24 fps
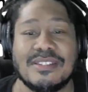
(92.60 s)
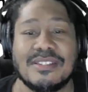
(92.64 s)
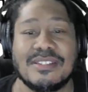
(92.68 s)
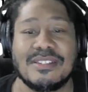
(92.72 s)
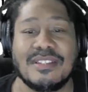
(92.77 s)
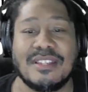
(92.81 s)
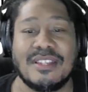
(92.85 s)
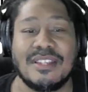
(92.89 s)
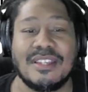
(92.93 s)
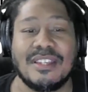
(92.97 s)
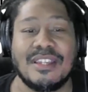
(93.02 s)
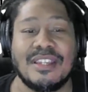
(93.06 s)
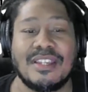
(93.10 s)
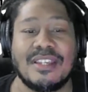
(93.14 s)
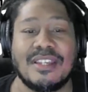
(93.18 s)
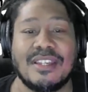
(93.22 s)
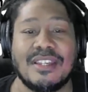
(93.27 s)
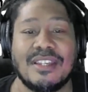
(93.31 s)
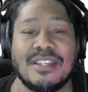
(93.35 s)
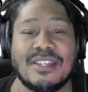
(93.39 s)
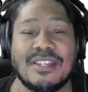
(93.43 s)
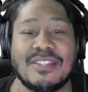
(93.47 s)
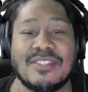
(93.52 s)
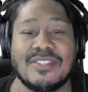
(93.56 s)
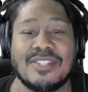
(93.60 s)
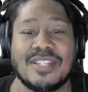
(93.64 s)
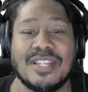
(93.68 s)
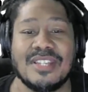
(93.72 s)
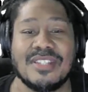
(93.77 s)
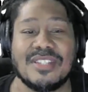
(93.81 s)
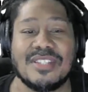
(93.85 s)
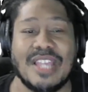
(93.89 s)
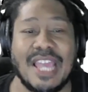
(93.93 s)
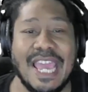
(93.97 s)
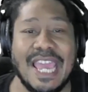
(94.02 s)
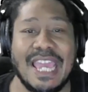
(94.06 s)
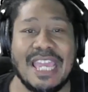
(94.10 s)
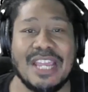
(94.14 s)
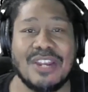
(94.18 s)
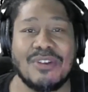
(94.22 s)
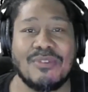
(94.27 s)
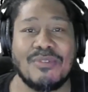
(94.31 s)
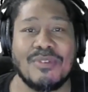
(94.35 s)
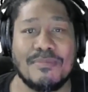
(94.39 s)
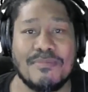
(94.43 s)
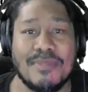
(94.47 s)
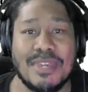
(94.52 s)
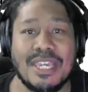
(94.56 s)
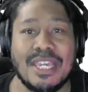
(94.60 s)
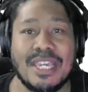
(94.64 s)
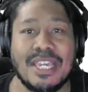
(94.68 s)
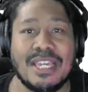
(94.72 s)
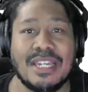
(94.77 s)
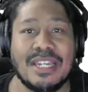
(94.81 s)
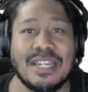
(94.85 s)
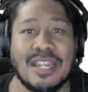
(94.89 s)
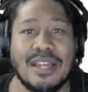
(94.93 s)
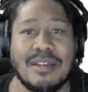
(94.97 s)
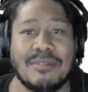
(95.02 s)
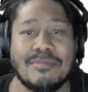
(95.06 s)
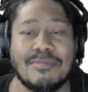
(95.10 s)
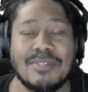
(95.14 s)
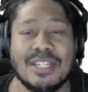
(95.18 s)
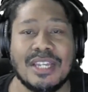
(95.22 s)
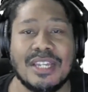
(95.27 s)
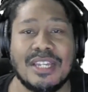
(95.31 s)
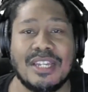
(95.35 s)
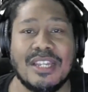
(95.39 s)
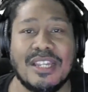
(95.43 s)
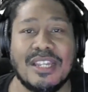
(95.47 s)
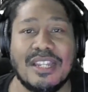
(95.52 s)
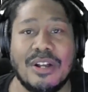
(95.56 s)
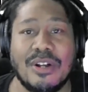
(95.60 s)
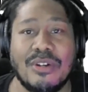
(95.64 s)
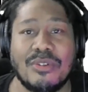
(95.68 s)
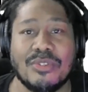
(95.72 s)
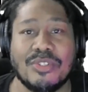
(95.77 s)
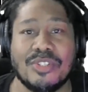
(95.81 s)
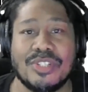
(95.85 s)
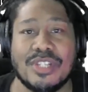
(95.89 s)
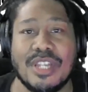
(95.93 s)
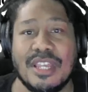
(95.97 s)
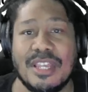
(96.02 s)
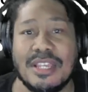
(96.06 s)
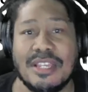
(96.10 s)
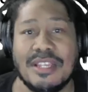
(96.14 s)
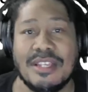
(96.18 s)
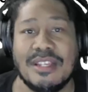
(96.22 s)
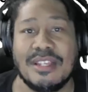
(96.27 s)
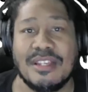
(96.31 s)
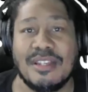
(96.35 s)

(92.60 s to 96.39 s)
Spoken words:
and it says angry men, and I'm looking at O'Shea